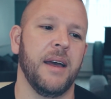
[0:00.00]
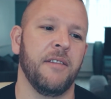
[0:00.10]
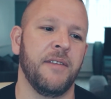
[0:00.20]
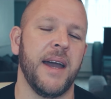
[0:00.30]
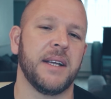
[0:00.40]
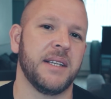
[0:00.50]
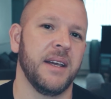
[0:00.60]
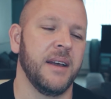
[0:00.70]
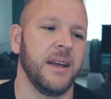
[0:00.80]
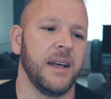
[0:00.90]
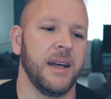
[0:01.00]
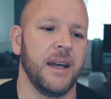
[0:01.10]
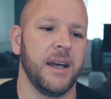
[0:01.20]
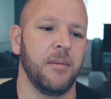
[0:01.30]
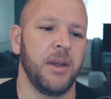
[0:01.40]
effect.
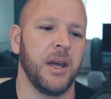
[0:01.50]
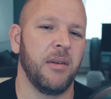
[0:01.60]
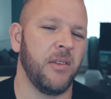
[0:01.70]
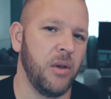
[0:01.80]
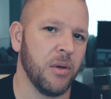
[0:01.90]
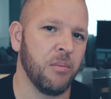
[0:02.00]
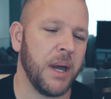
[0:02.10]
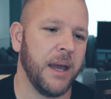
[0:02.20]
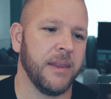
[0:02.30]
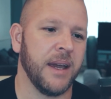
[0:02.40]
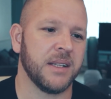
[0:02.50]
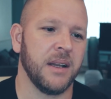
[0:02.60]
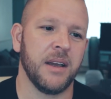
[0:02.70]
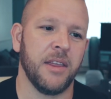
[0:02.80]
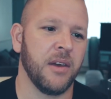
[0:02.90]
If you compared that to
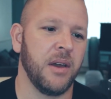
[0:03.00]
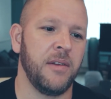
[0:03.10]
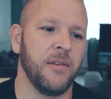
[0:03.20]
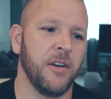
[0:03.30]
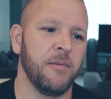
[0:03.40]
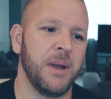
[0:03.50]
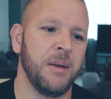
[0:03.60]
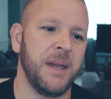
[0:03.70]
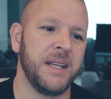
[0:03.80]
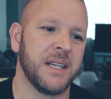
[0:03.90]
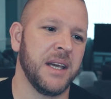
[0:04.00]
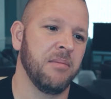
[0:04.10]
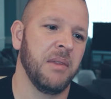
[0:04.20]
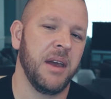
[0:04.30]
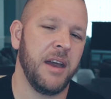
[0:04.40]
like a
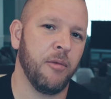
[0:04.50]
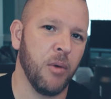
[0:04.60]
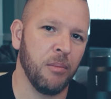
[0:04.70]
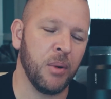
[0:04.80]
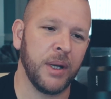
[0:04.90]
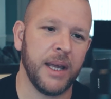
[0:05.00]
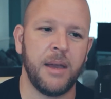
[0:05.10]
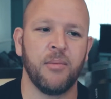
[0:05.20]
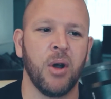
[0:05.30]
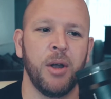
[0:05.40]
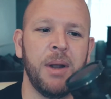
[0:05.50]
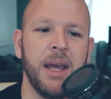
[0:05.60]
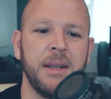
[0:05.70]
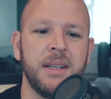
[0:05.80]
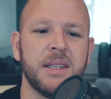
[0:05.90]
35mm f1.8 prime
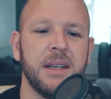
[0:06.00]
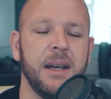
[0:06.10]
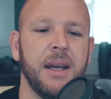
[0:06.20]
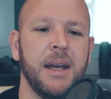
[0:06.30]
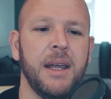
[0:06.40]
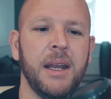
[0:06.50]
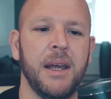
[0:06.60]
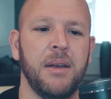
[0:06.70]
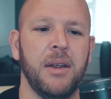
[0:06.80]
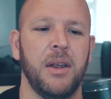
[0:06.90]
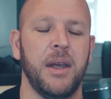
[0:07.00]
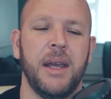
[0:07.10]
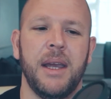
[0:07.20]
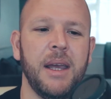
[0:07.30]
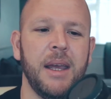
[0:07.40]
lens,
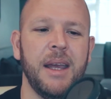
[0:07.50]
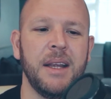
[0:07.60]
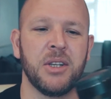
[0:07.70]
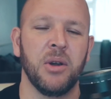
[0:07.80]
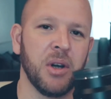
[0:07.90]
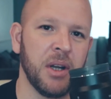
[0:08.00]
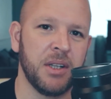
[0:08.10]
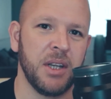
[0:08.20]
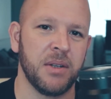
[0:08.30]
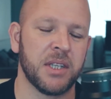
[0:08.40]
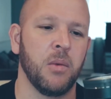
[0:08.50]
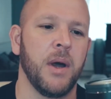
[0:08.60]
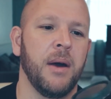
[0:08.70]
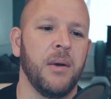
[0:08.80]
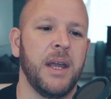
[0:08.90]
it's not going to do so
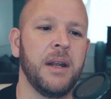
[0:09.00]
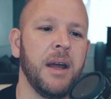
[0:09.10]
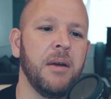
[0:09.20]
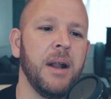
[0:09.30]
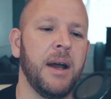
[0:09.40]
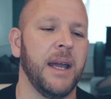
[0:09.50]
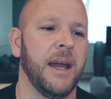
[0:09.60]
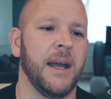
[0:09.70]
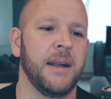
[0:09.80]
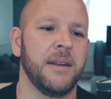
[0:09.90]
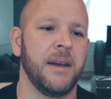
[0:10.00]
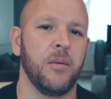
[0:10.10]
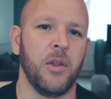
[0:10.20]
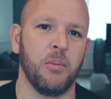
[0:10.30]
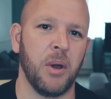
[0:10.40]
well in low light and
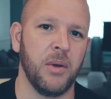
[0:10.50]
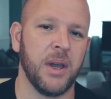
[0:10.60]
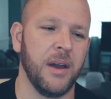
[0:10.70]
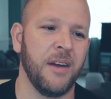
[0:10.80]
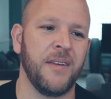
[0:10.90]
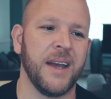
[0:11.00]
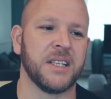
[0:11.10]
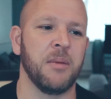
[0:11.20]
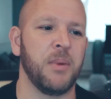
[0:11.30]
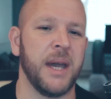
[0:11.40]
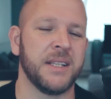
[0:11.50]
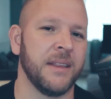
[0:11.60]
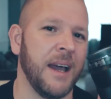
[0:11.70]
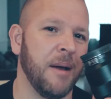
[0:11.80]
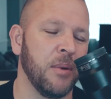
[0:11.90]
with the bokeh effect compared to
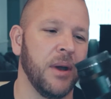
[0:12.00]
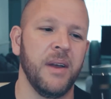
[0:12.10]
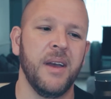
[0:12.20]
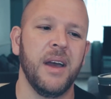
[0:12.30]
that. But